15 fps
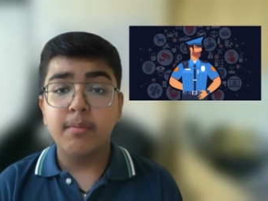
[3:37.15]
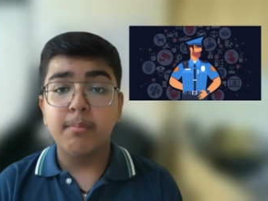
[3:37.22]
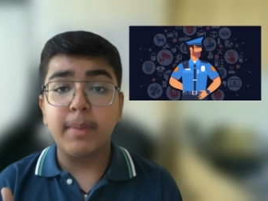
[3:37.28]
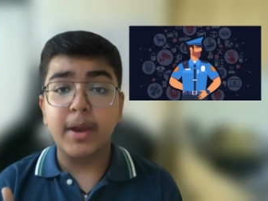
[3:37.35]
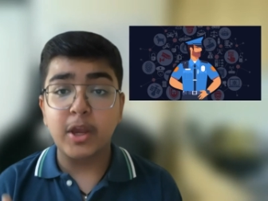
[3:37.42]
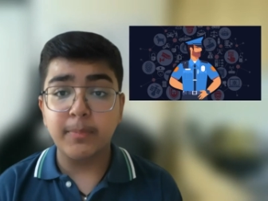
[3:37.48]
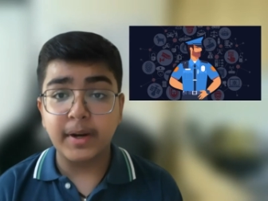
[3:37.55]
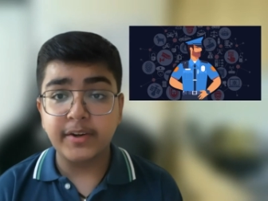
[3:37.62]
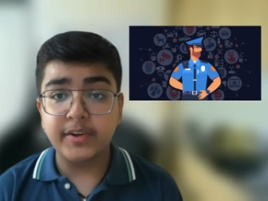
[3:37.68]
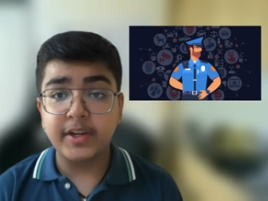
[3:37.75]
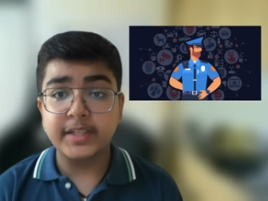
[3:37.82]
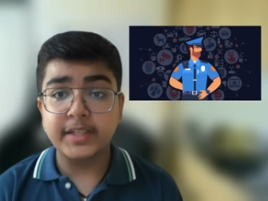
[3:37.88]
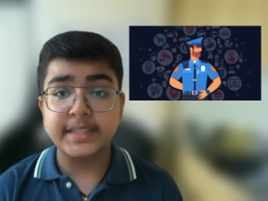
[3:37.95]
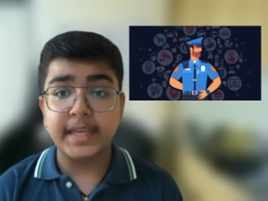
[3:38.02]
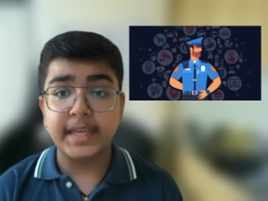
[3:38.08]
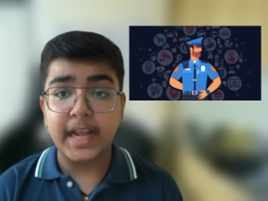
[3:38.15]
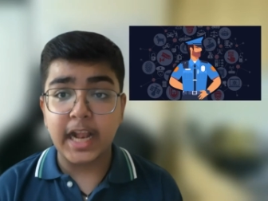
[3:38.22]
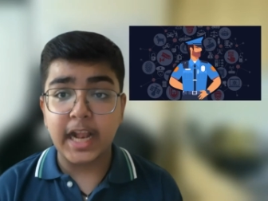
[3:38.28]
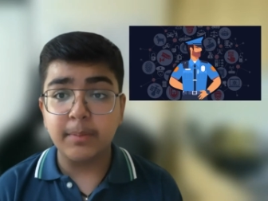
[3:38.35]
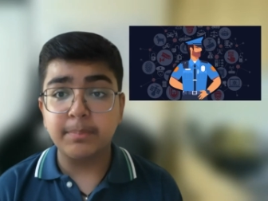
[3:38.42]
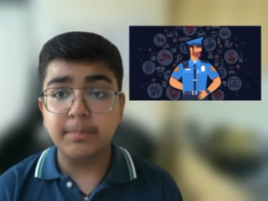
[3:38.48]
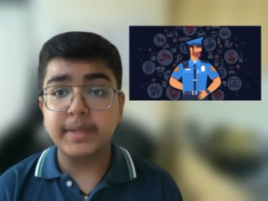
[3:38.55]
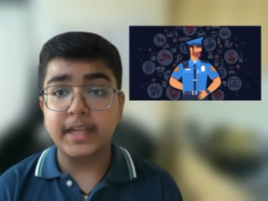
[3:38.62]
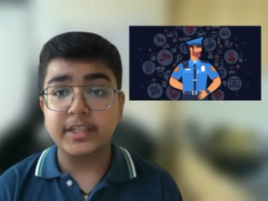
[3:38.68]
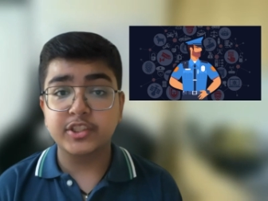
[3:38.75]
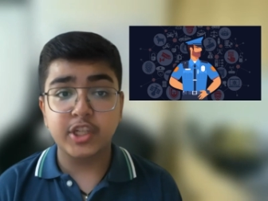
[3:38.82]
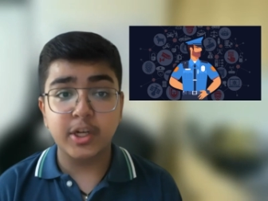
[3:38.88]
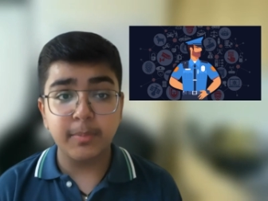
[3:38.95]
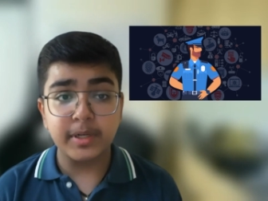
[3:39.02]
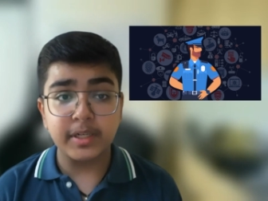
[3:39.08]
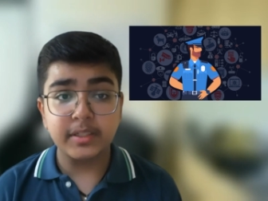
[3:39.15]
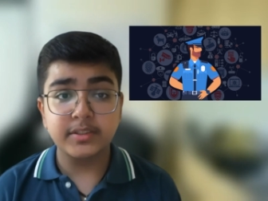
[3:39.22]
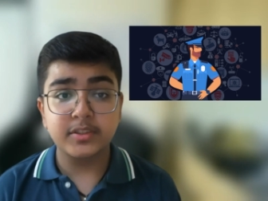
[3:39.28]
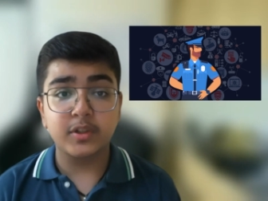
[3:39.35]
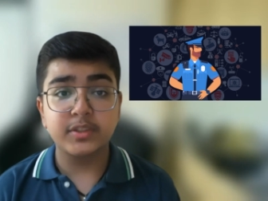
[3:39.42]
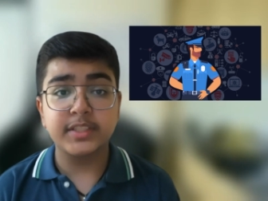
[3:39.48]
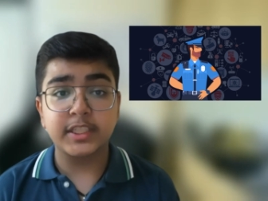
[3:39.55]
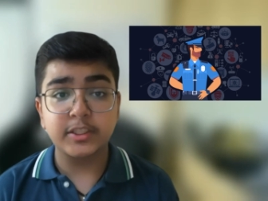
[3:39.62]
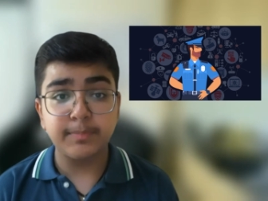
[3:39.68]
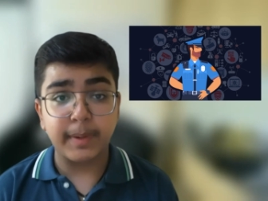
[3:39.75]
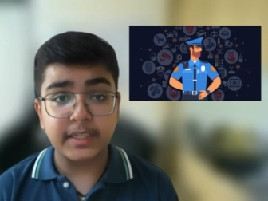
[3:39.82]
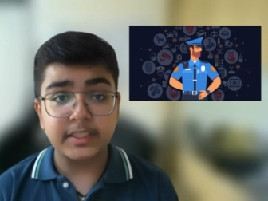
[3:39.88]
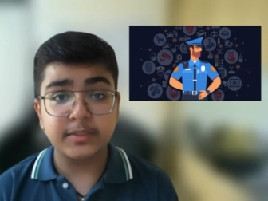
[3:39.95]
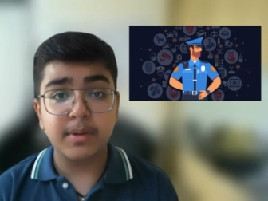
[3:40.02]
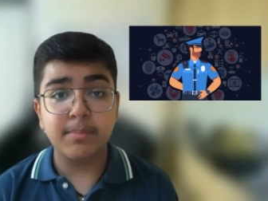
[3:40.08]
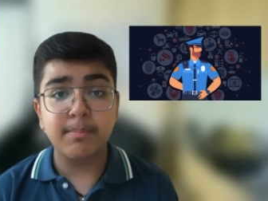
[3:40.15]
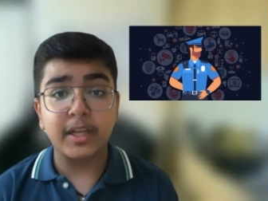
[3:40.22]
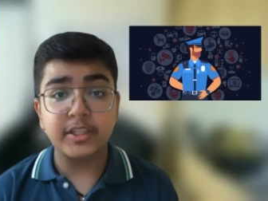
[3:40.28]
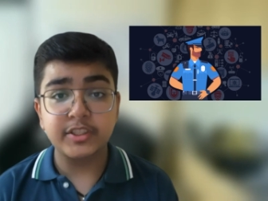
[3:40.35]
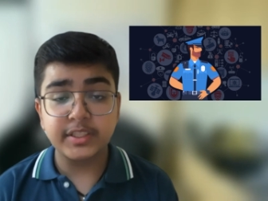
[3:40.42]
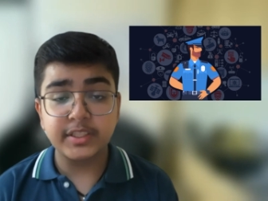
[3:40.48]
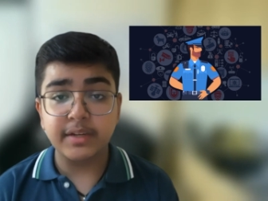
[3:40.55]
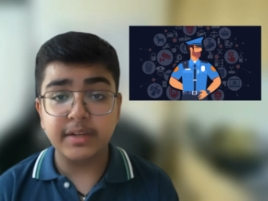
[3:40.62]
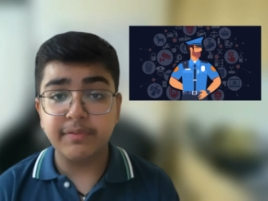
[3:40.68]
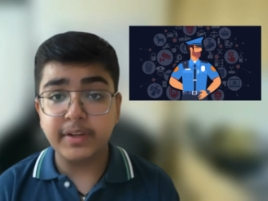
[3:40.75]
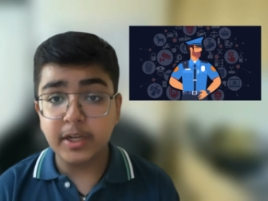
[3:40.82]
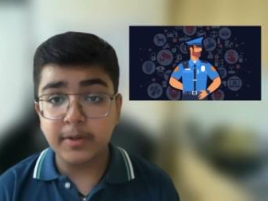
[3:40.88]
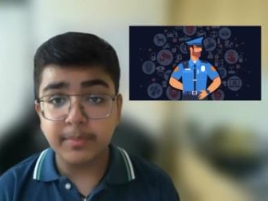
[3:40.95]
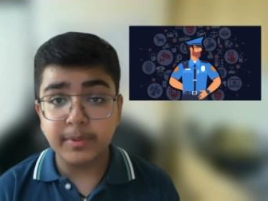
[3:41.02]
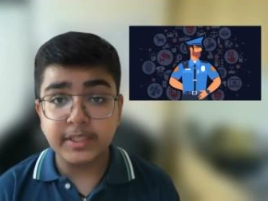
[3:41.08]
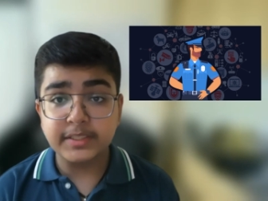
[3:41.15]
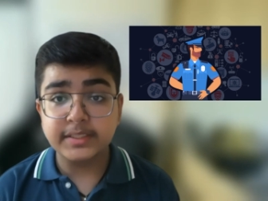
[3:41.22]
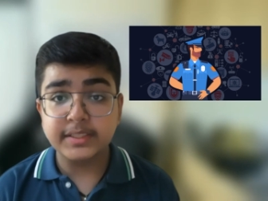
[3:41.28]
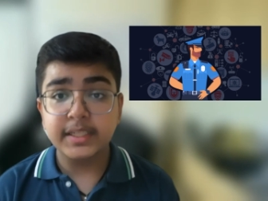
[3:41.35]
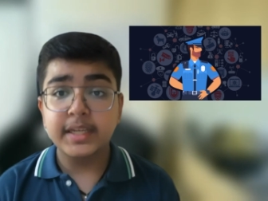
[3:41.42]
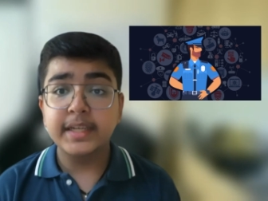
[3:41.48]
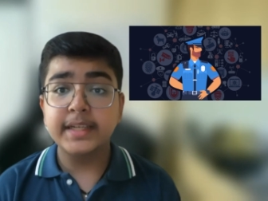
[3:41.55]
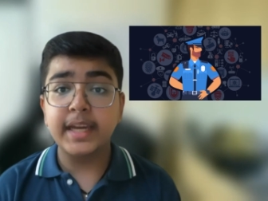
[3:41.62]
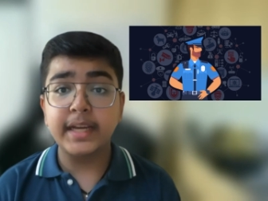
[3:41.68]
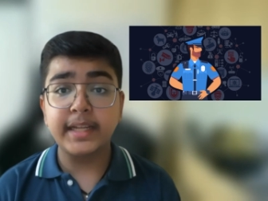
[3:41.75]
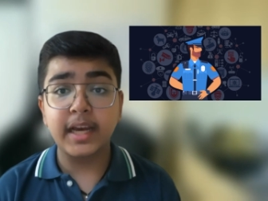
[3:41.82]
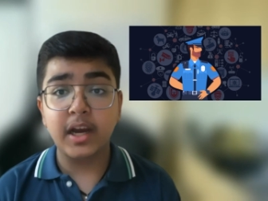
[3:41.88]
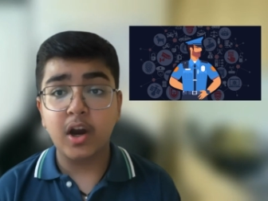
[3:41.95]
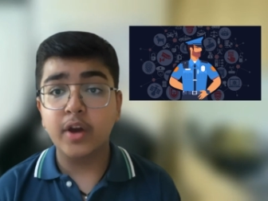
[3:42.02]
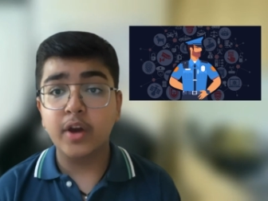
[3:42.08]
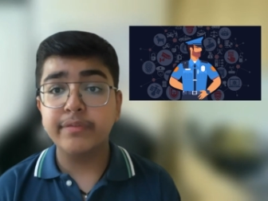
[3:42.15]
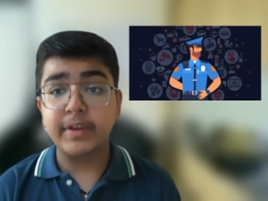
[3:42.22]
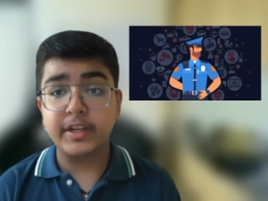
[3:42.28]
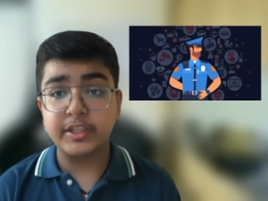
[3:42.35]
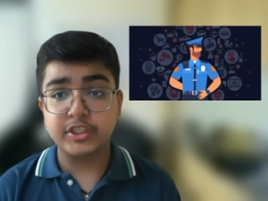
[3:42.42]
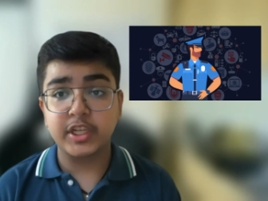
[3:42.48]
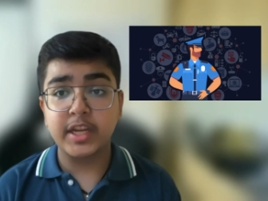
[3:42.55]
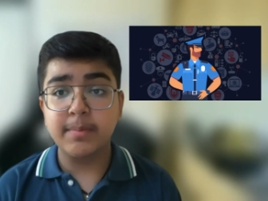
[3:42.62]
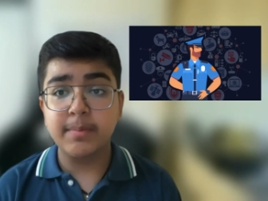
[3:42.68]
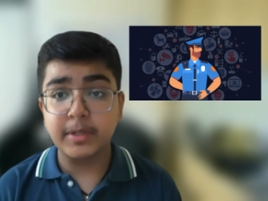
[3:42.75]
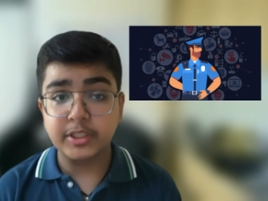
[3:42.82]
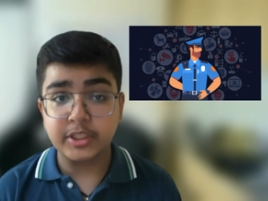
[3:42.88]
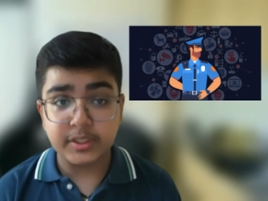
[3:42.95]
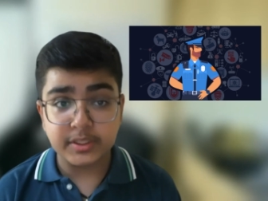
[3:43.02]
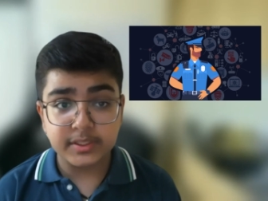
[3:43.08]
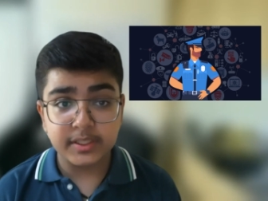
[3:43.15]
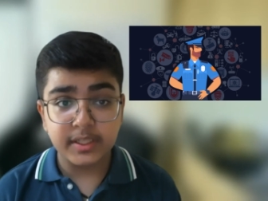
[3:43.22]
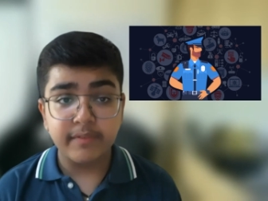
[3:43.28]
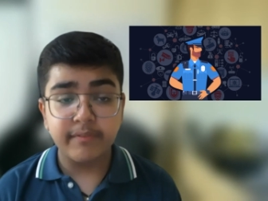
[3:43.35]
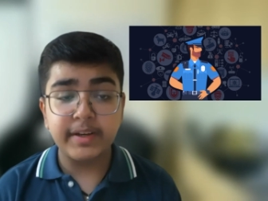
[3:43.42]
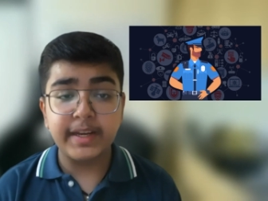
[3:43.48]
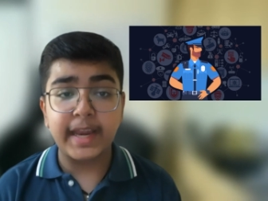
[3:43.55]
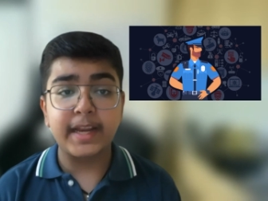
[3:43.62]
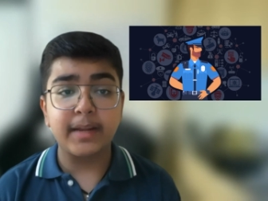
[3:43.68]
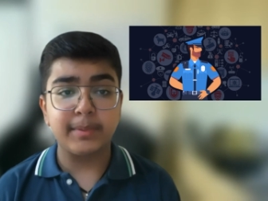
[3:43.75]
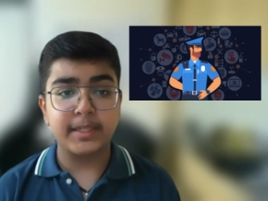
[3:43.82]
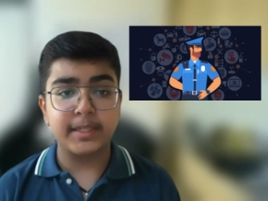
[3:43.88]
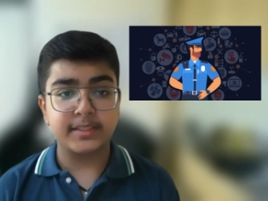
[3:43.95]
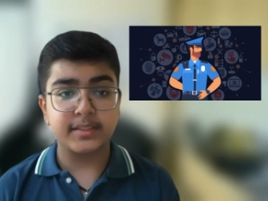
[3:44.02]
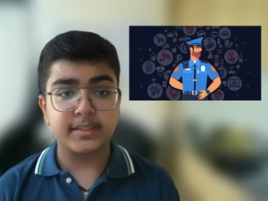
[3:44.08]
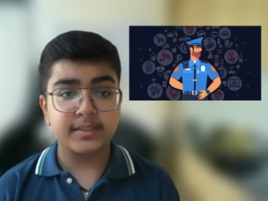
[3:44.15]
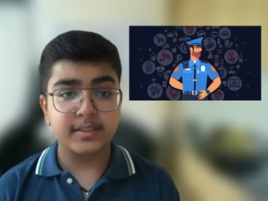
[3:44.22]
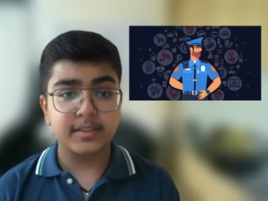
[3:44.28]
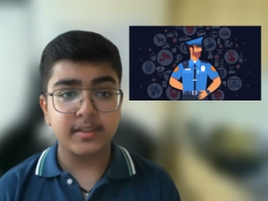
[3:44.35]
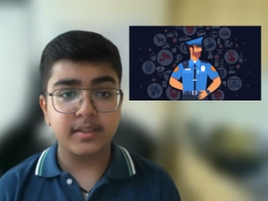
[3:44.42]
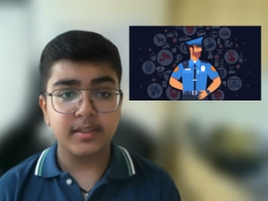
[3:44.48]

Biometrics can help catch criminals or suspects by matching their fingerprints, data, or facial images with databases.